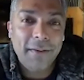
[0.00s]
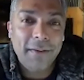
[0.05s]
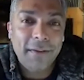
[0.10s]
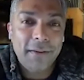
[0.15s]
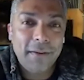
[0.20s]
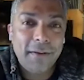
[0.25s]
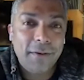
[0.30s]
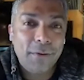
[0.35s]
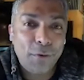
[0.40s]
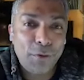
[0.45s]

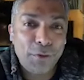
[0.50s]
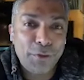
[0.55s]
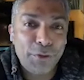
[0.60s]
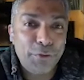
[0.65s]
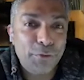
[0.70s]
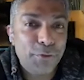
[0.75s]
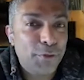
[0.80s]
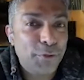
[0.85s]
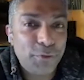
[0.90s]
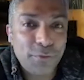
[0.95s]
on
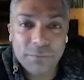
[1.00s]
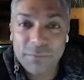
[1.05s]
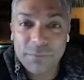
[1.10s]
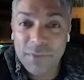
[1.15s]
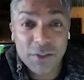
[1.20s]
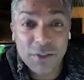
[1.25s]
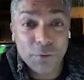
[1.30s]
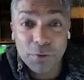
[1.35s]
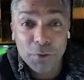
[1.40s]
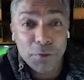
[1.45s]
YouTube,
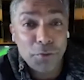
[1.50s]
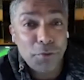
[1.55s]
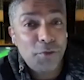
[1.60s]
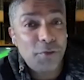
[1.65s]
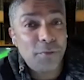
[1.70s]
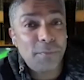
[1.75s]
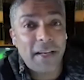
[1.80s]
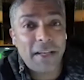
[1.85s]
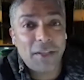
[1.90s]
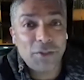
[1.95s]
just on
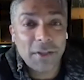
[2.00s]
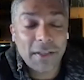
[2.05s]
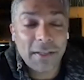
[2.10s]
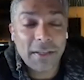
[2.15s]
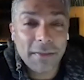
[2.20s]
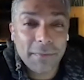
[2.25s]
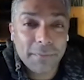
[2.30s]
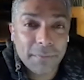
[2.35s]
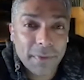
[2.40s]
YouTube actually,